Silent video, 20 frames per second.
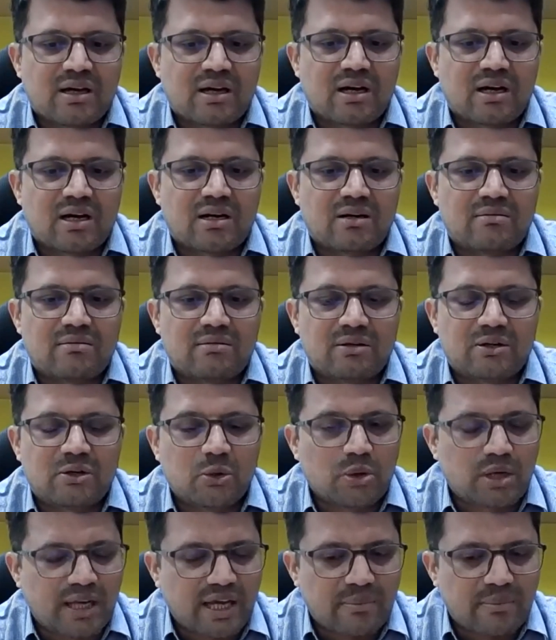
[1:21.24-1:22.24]
uh,
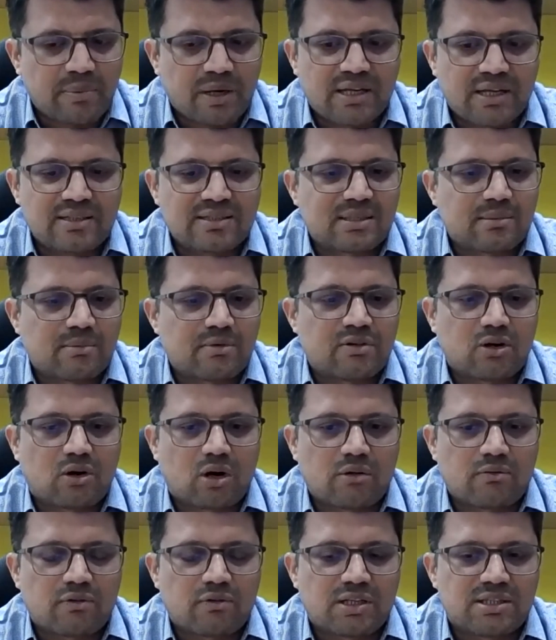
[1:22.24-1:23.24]
do take part in some of the
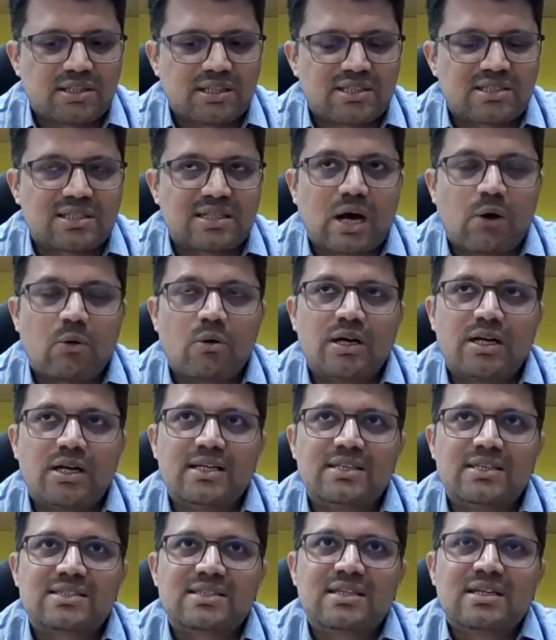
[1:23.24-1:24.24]
conferences
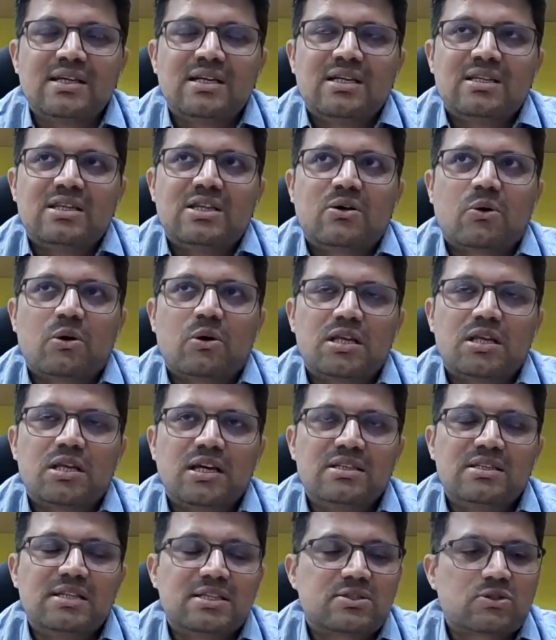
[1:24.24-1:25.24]
nowadays the good
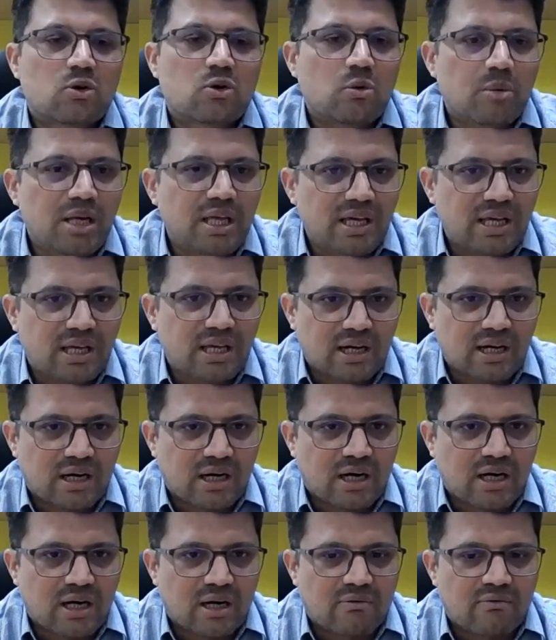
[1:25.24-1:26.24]
thing is there's so many
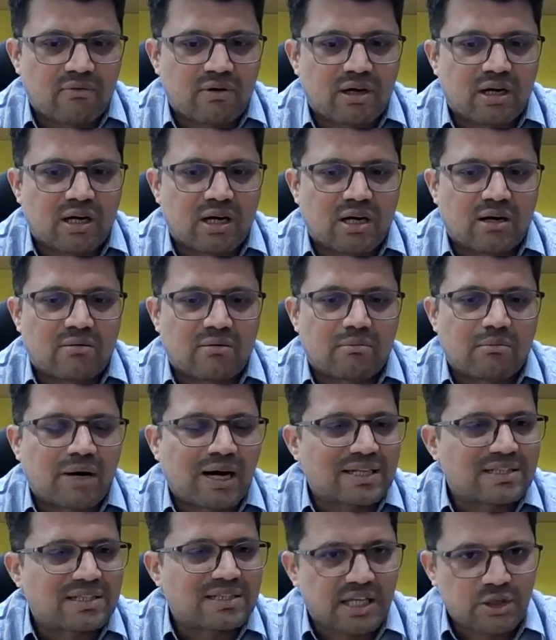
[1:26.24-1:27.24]
uh, uh,
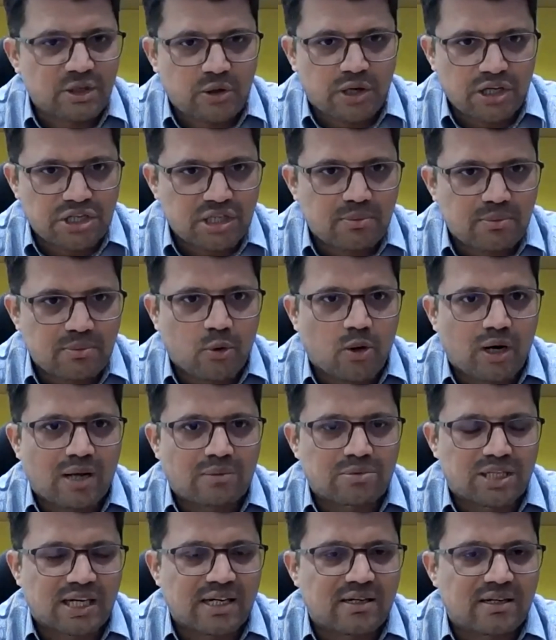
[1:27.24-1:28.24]
mass education
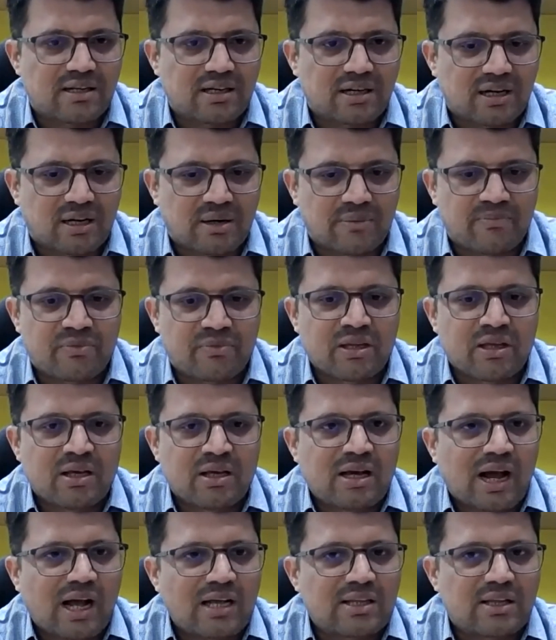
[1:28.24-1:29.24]
programs, right? Um,
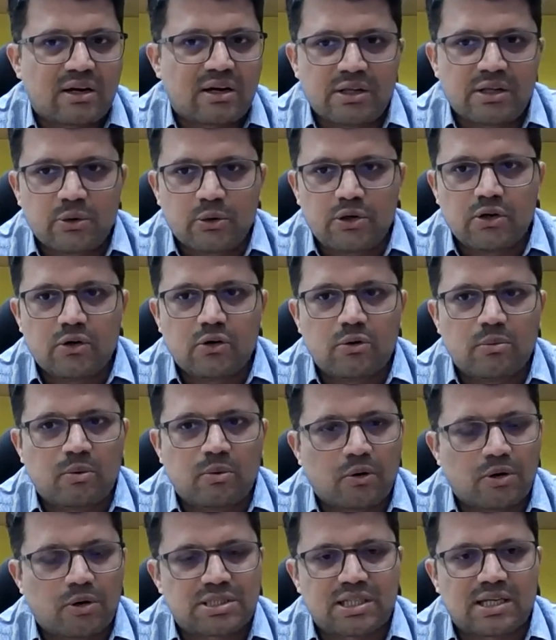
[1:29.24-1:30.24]
either on YouTube,
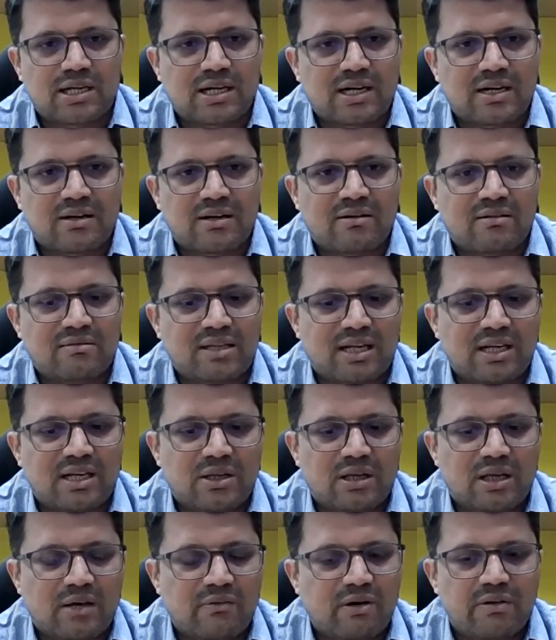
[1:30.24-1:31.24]
Coursera, that
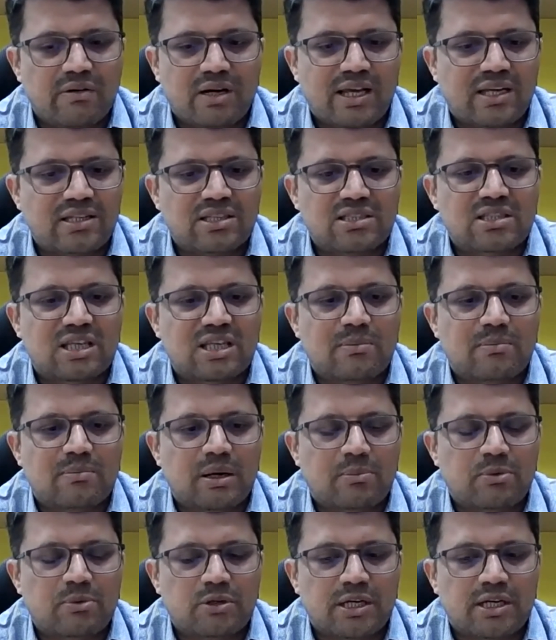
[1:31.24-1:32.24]
everyone can just
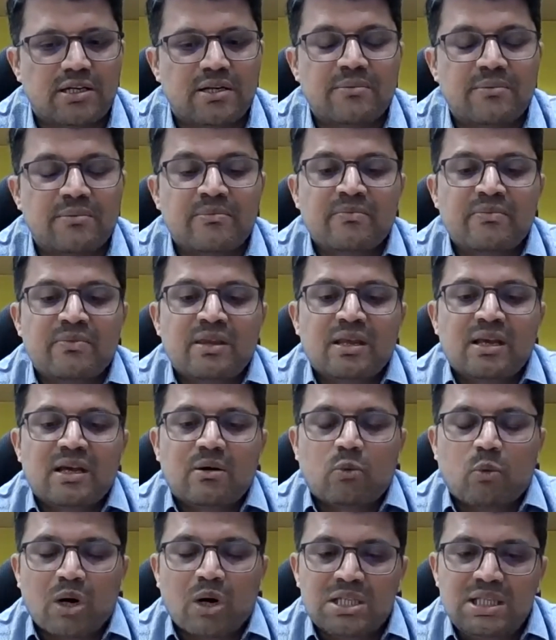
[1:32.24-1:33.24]
keep up to date.
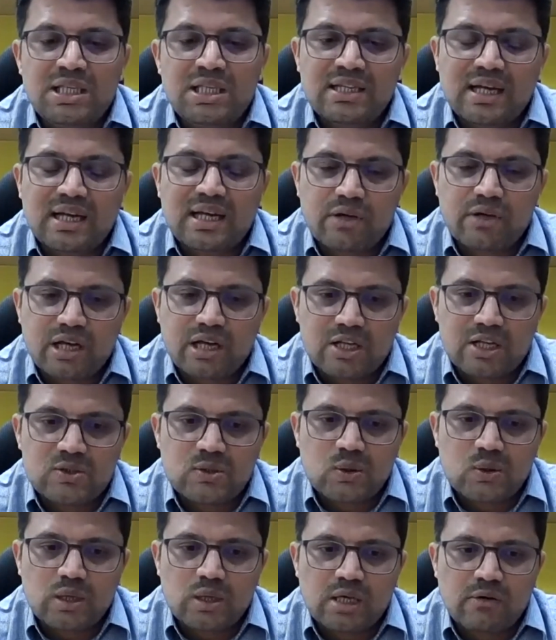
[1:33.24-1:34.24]
One thing that we are
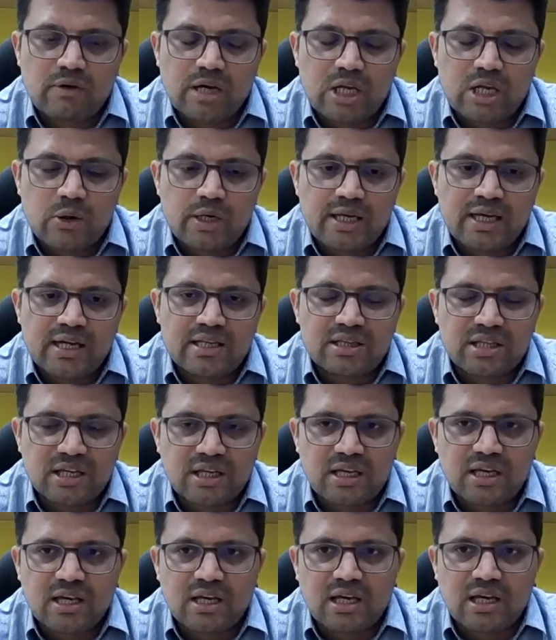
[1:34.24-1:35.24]
also evaluating and
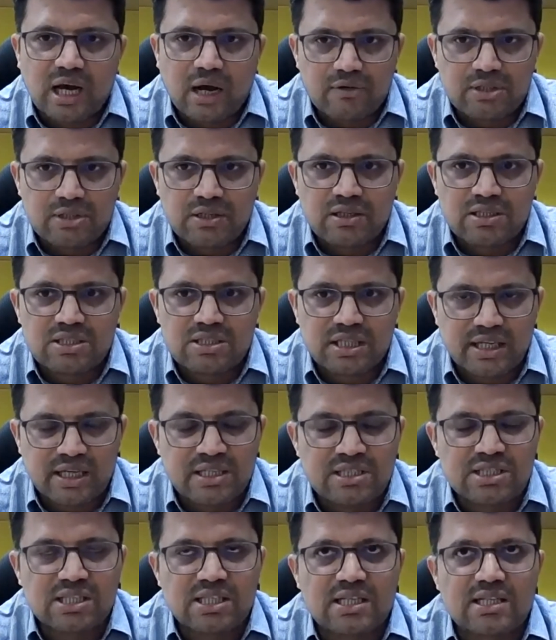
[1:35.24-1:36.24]
thinking ourselves
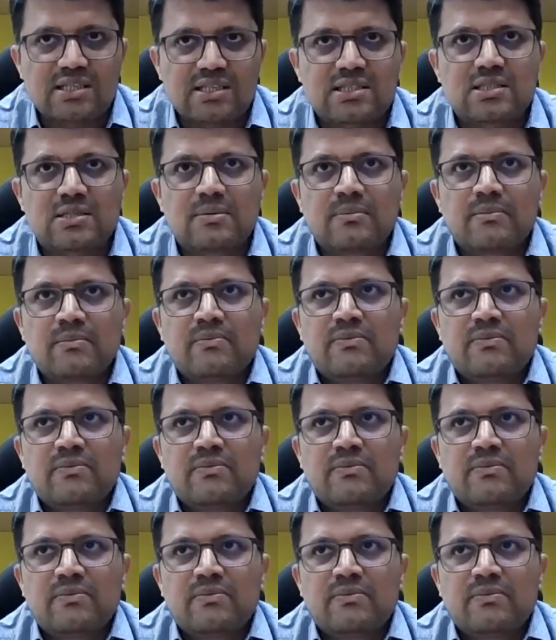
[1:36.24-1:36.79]
in ZS,